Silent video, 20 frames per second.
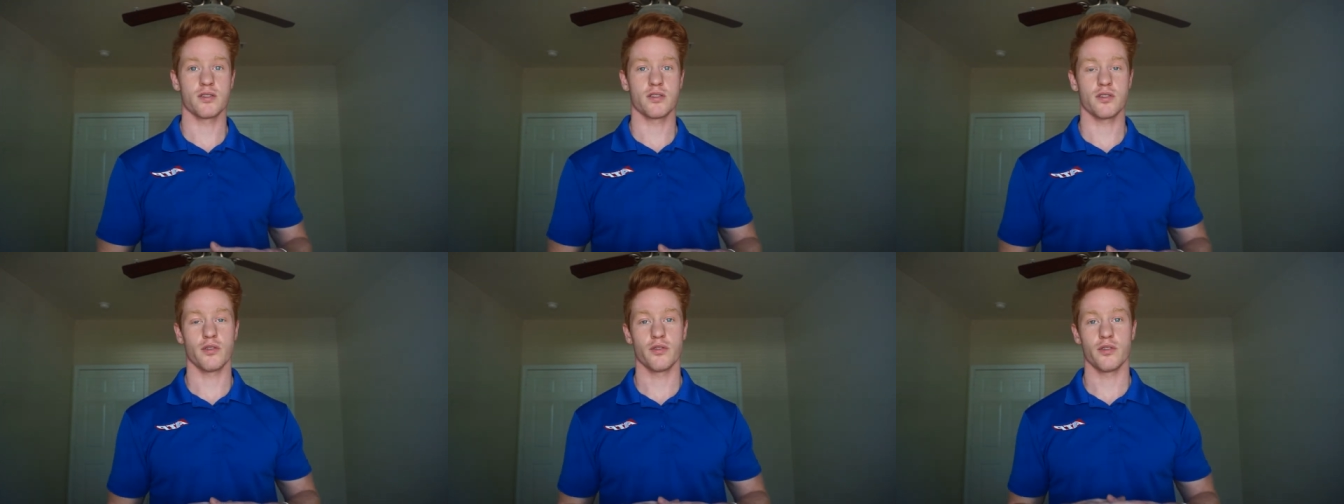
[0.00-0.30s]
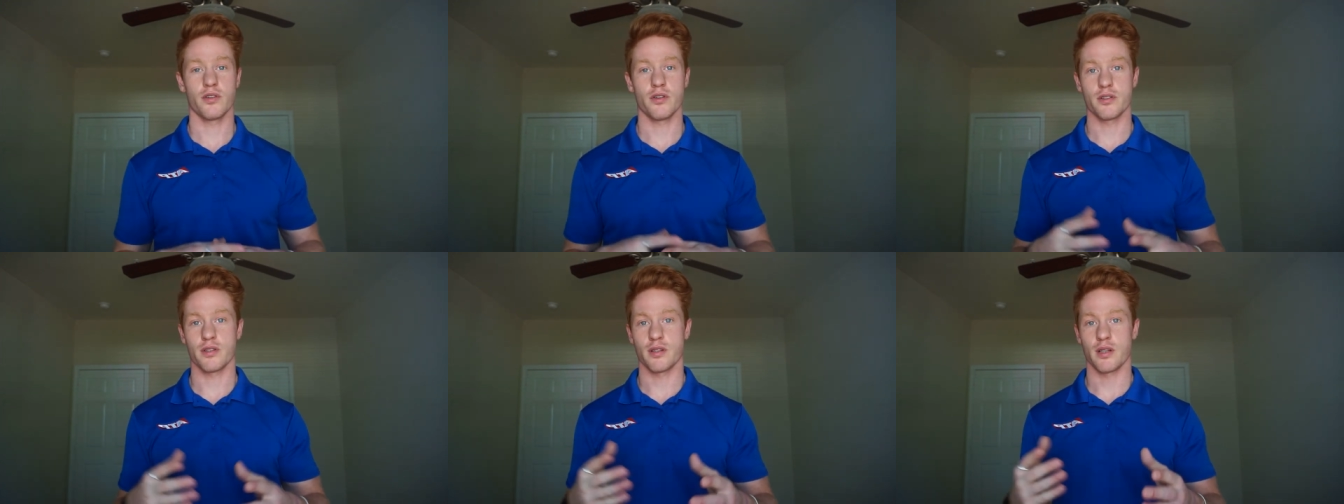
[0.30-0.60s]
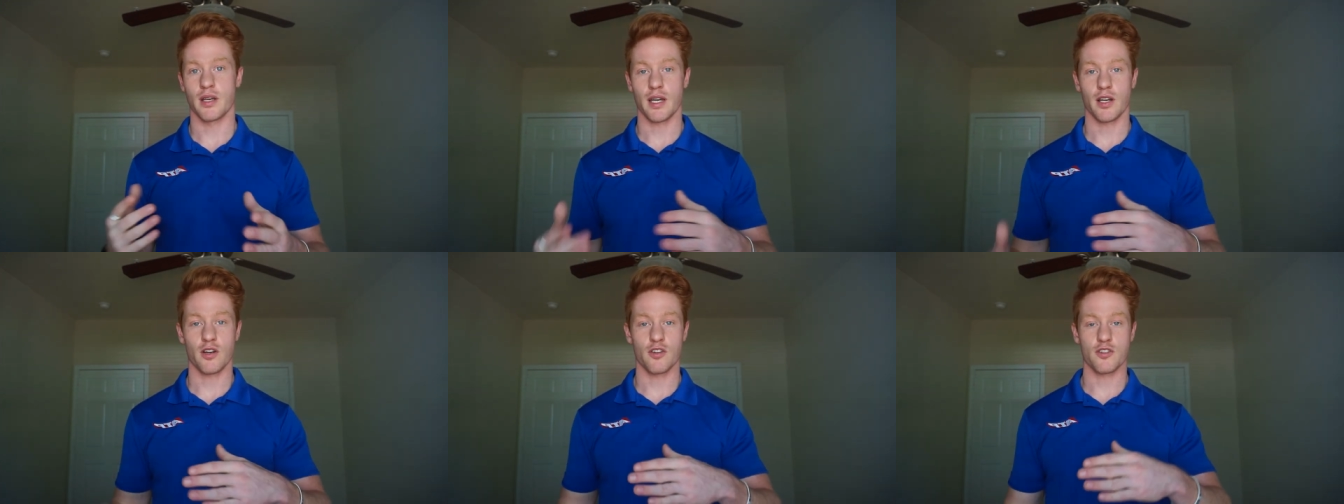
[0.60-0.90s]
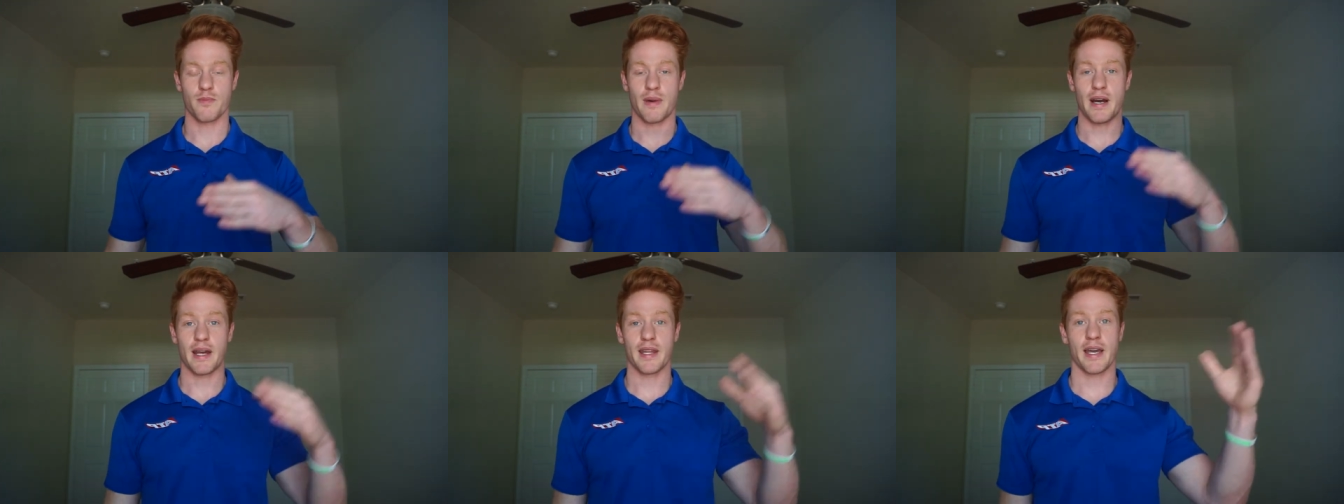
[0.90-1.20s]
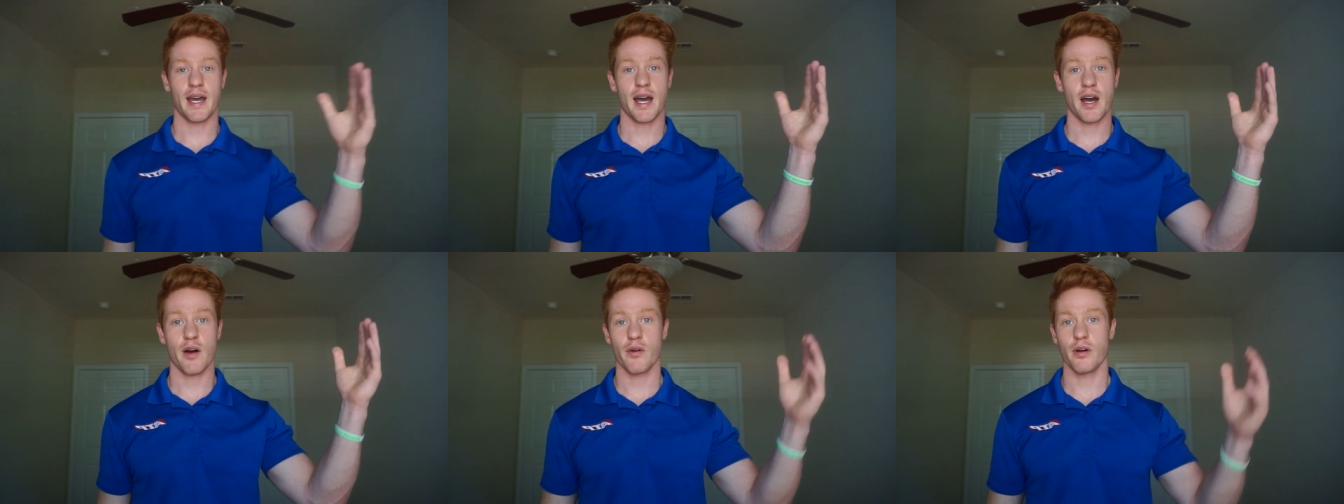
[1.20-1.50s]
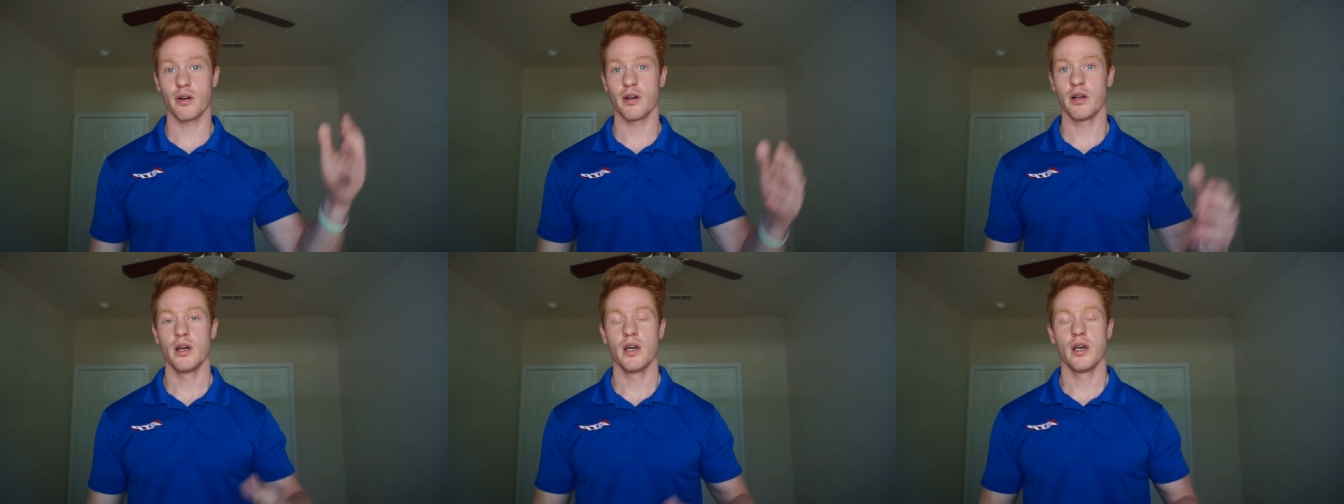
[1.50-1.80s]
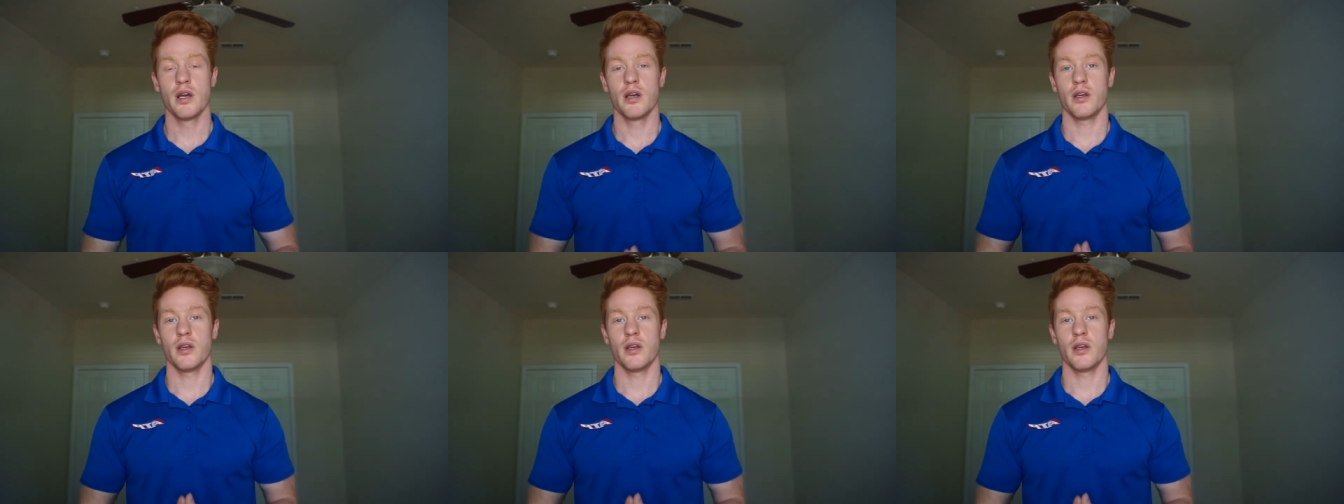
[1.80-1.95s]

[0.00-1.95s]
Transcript: so there's it goes by the hour.